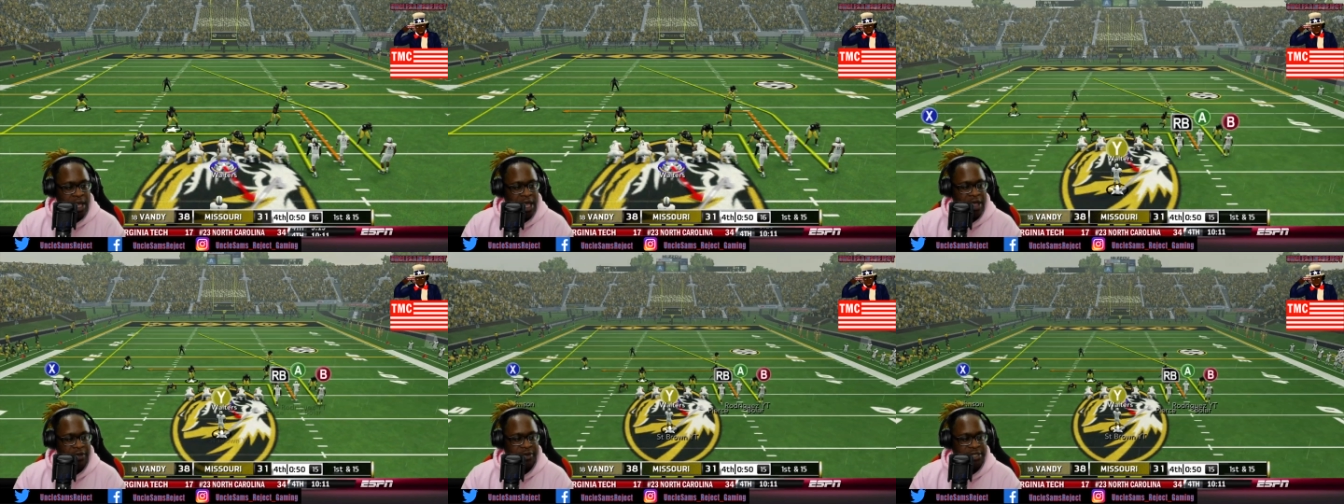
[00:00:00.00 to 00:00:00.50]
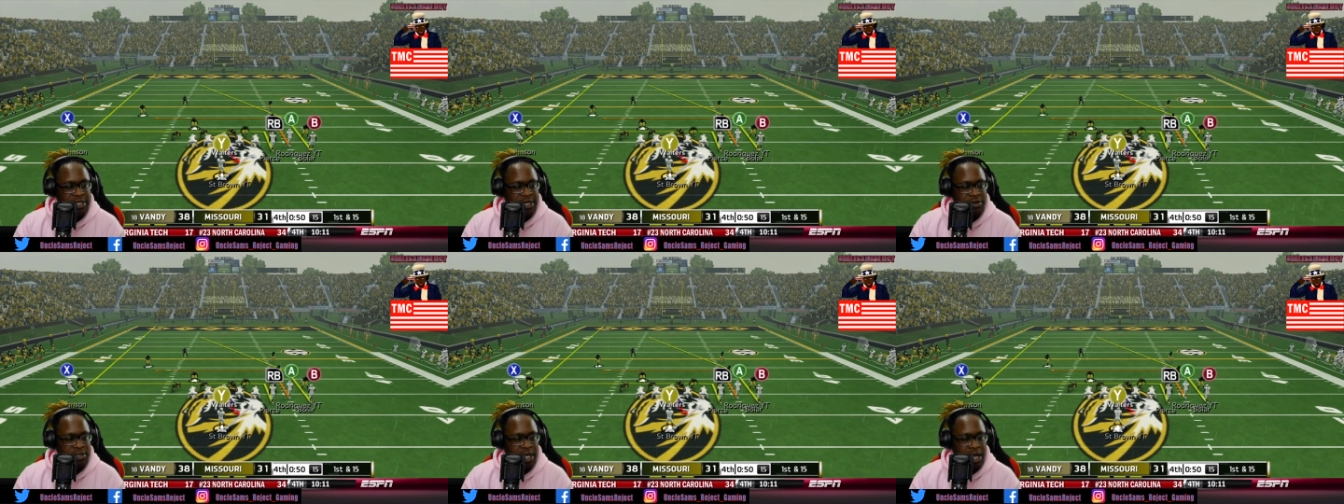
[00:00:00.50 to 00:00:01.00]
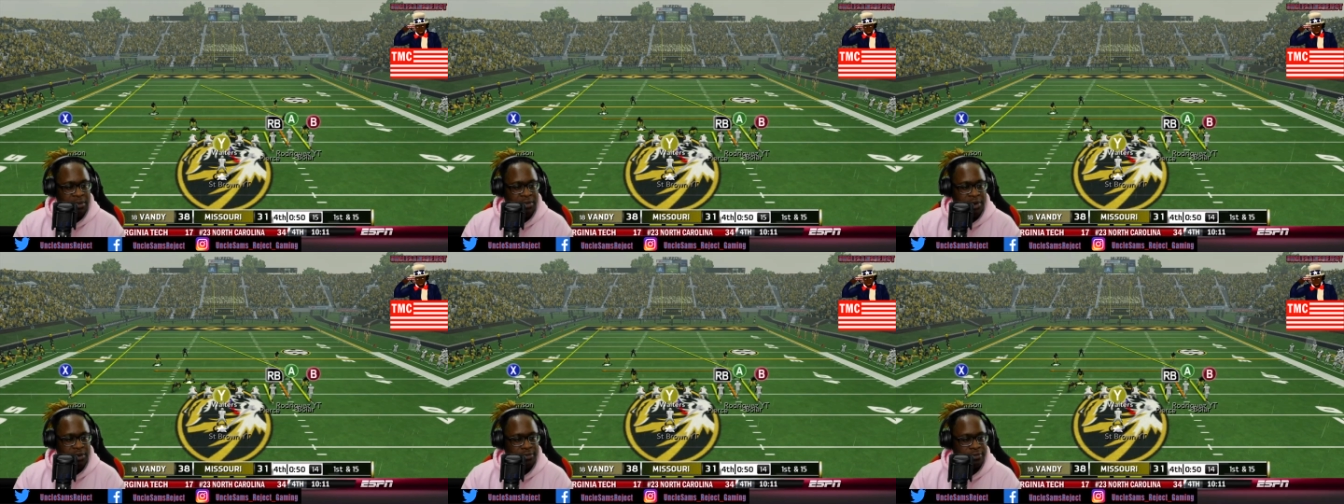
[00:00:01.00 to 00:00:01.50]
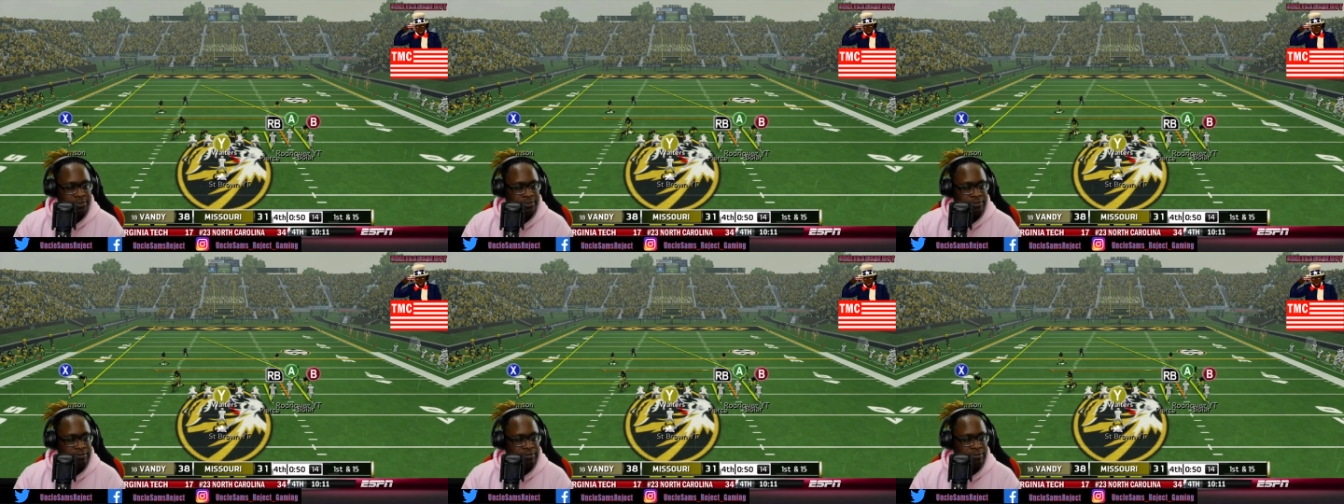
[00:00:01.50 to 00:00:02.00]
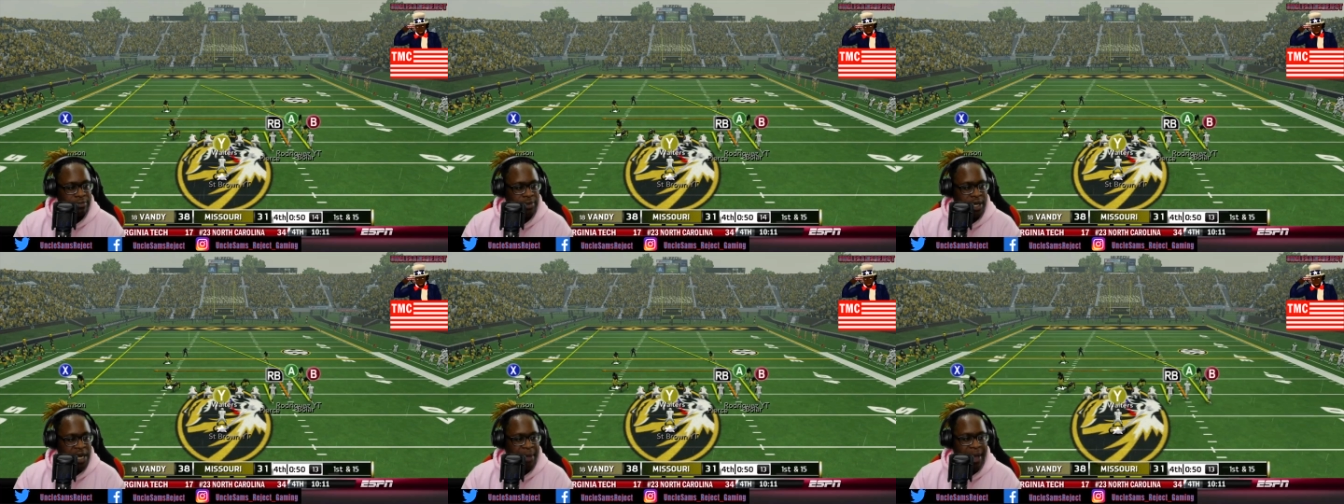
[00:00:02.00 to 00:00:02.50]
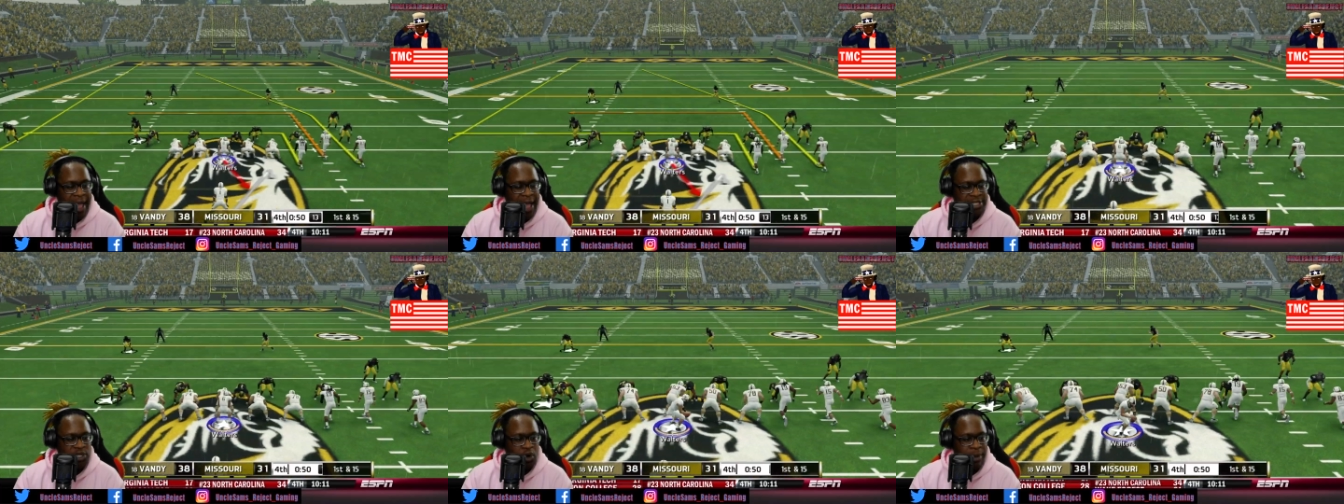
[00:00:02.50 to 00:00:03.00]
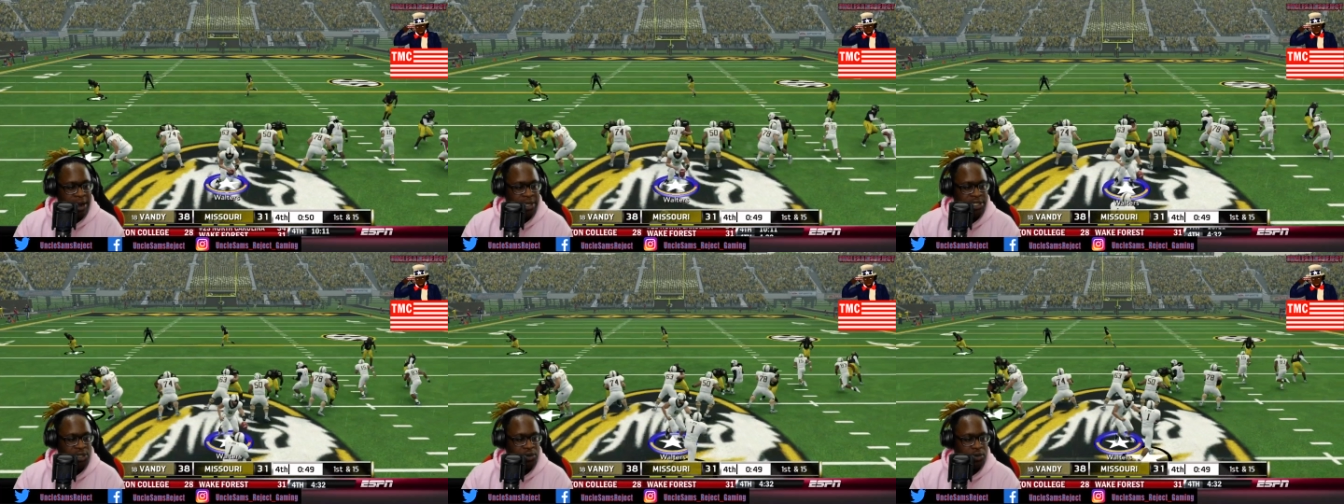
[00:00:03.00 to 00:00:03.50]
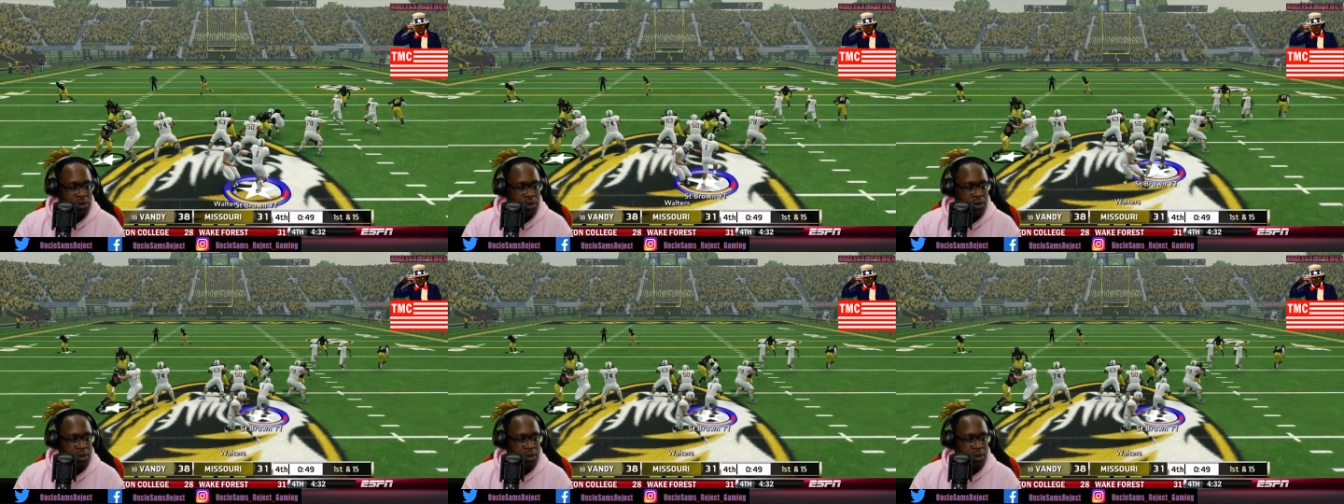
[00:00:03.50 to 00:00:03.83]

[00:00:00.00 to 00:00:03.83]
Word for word: Every single time, bro. And I'm an asshole about it too.